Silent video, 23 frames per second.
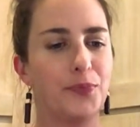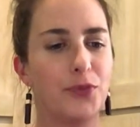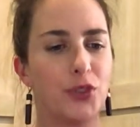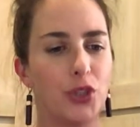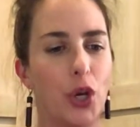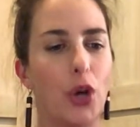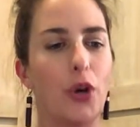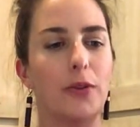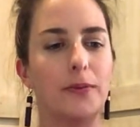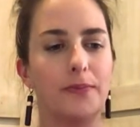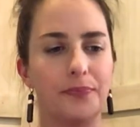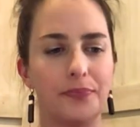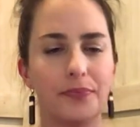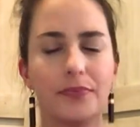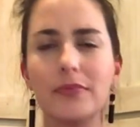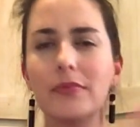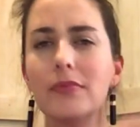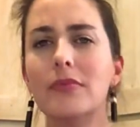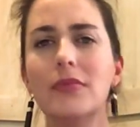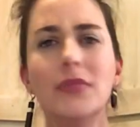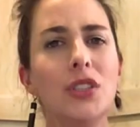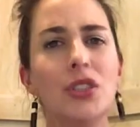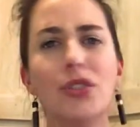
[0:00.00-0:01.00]
So
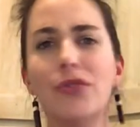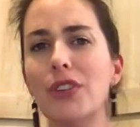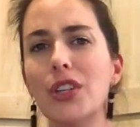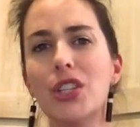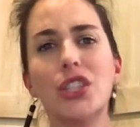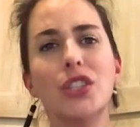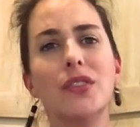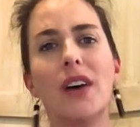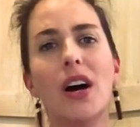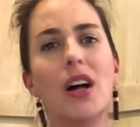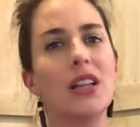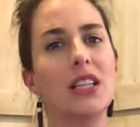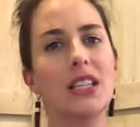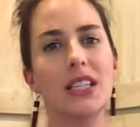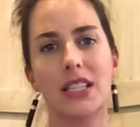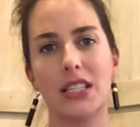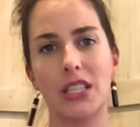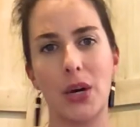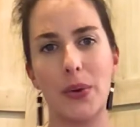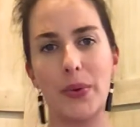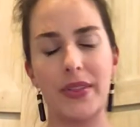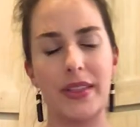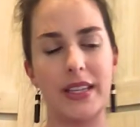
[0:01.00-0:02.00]
first of all, let's
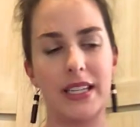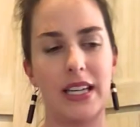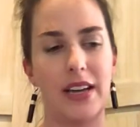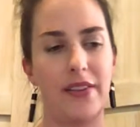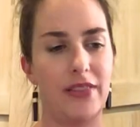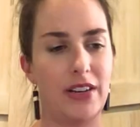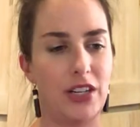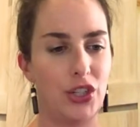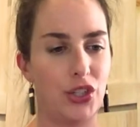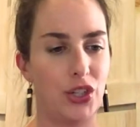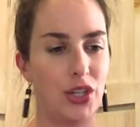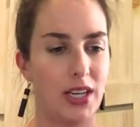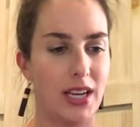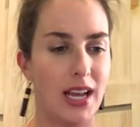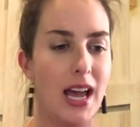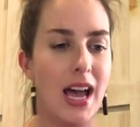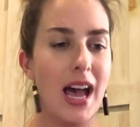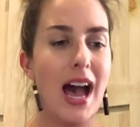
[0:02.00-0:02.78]
start with the definition.